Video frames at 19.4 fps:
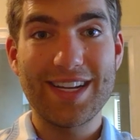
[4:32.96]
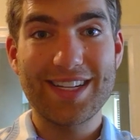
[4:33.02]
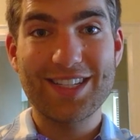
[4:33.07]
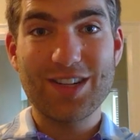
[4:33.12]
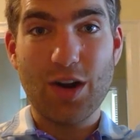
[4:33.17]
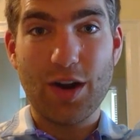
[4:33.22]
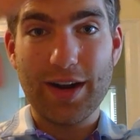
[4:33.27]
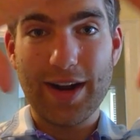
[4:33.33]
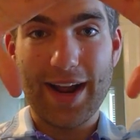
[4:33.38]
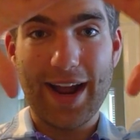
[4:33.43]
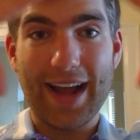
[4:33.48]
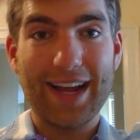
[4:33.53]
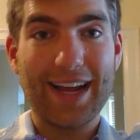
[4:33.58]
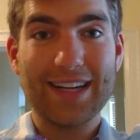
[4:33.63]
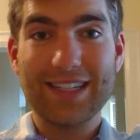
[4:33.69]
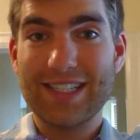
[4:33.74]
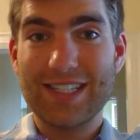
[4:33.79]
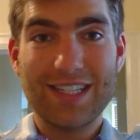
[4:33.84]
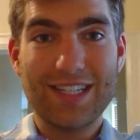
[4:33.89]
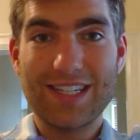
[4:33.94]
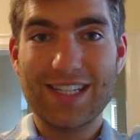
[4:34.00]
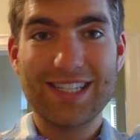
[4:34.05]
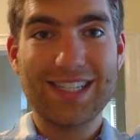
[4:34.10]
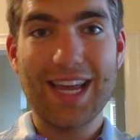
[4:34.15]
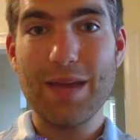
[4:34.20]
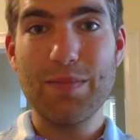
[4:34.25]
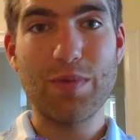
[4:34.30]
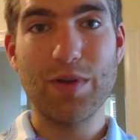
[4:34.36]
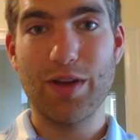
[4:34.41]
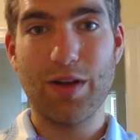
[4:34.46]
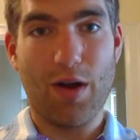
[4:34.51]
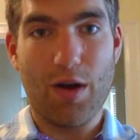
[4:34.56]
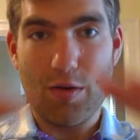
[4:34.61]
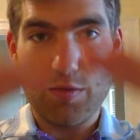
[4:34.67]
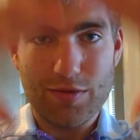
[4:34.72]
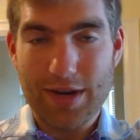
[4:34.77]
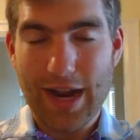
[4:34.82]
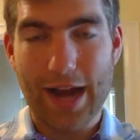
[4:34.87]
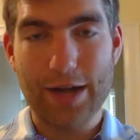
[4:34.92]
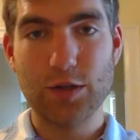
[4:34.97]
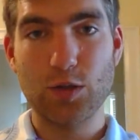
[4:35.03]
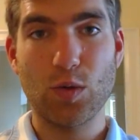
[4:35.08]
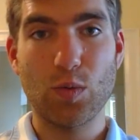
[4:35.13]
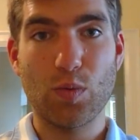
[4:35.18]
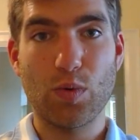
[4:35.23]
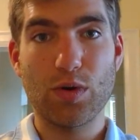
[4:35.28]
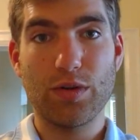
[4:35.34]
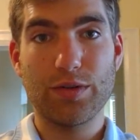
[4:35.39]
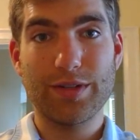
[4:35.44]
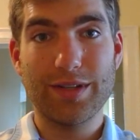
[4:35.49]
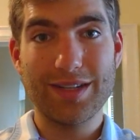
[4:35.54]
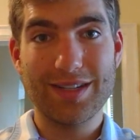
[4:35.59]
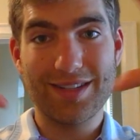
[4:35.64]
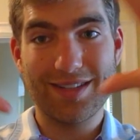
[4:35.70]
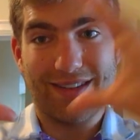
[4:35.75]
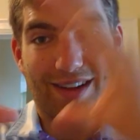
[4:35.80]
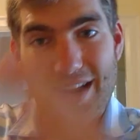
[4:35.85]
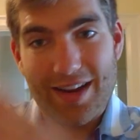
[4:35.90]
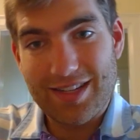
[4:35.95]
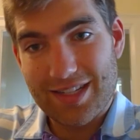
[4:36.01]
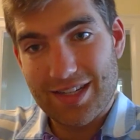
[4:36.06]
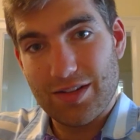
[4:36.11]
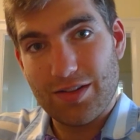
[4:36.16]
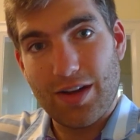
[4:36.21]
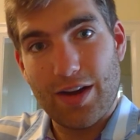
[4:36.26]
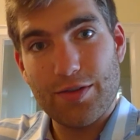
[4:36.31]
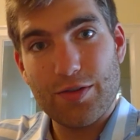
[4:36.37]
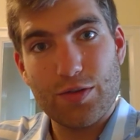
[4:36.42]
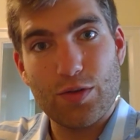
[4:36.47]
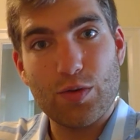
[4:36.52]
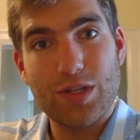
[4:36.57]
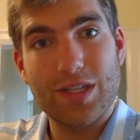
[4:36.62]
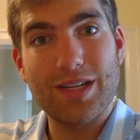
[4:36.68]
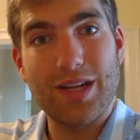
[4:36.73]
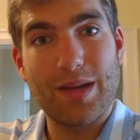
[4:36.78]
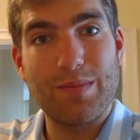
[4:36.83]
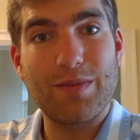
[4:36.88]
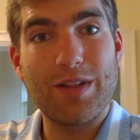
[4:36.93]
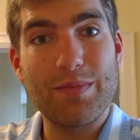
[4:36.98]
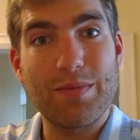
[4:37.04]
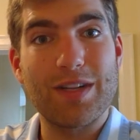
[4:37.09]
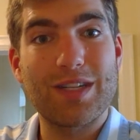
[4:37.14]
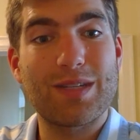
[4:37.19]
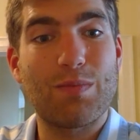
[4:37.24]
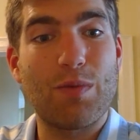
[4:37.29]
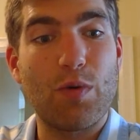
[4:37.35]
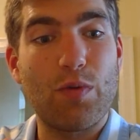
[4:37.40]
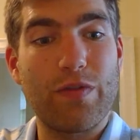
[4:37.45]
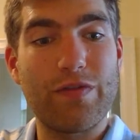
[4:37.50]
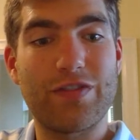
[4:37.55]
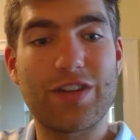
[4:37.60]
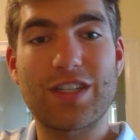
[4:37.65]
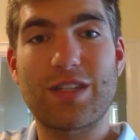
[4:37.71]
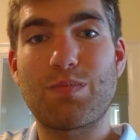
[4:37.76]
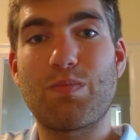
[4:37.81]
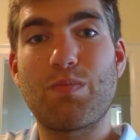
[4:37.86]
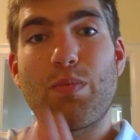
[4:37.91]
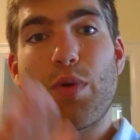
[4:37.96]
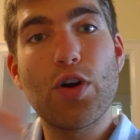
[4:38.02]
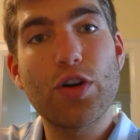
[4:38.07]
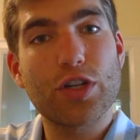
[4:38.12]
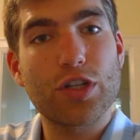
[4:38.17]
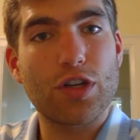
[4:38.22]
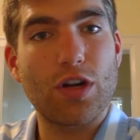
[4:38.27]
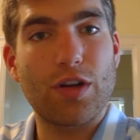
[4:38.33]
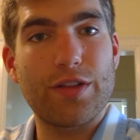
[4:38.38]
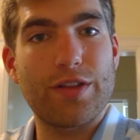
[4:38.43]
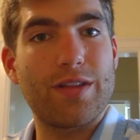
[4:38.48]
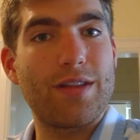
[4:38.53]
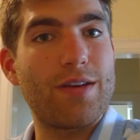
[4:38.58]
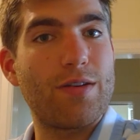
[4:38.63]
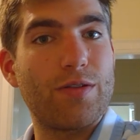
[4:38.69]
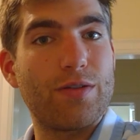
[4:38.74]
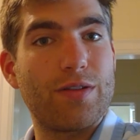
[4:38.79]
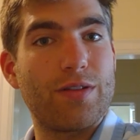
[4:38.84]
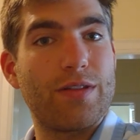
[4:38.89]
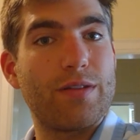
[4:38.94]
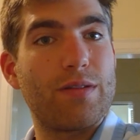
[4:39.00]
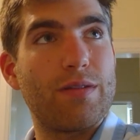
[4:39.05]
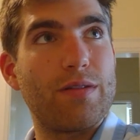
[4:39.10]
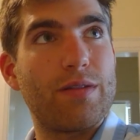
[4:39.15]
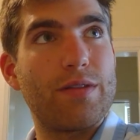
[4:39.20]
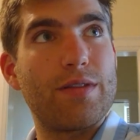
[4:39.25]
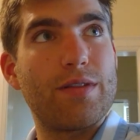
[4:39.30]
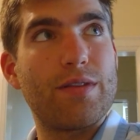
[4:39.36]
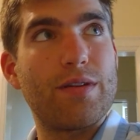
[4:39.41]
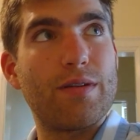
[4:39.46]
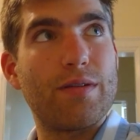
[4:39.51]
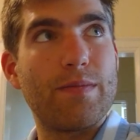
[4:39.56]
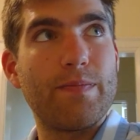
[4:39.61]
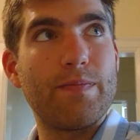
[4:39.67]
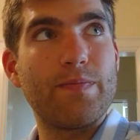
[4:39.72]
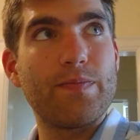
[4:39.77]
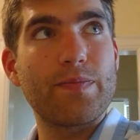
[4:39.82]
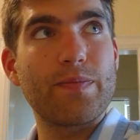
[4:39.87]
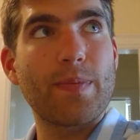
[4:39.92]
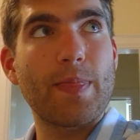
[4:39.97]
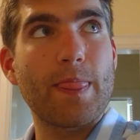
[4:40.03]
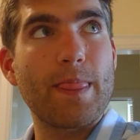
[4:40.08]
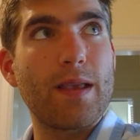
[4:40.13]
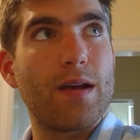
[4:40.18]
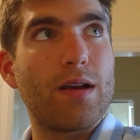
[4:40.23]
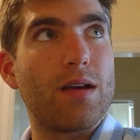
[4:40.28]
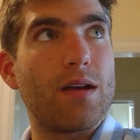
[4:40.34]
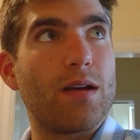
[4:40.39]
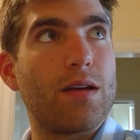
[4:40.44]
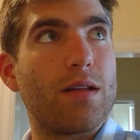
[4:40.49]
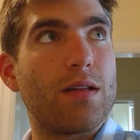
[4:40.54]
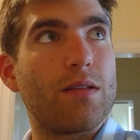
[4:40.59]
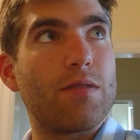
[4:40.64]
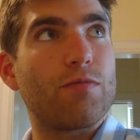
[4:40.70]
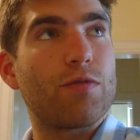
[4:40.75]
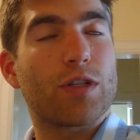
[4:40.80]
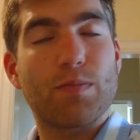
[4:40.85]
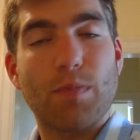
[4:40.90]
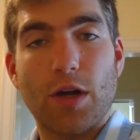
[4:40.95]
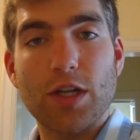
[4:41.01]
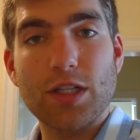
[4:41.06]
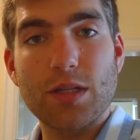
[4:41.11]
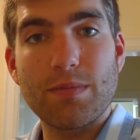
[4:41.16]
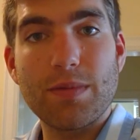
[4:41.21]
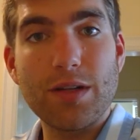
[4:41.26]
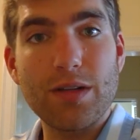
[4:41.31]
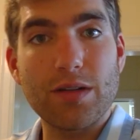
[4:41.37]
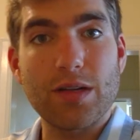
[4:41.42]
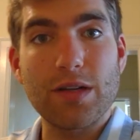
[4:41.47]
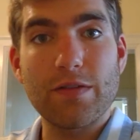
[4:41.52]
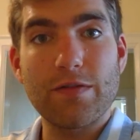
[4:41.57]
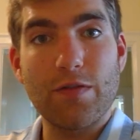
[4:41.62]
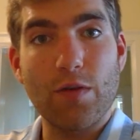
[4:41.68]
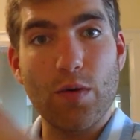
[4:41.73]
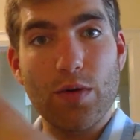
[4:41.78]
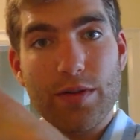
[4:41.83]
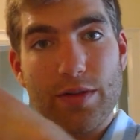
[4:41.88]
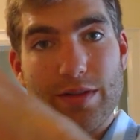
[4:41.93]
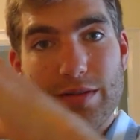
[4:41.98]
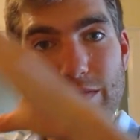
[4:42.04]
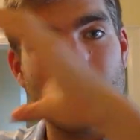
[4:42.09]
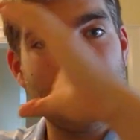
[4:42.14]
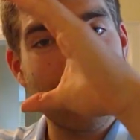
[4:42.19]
it's not actually escaping our natural world. It's still under those same limits, but we've just pushed up the responsibility for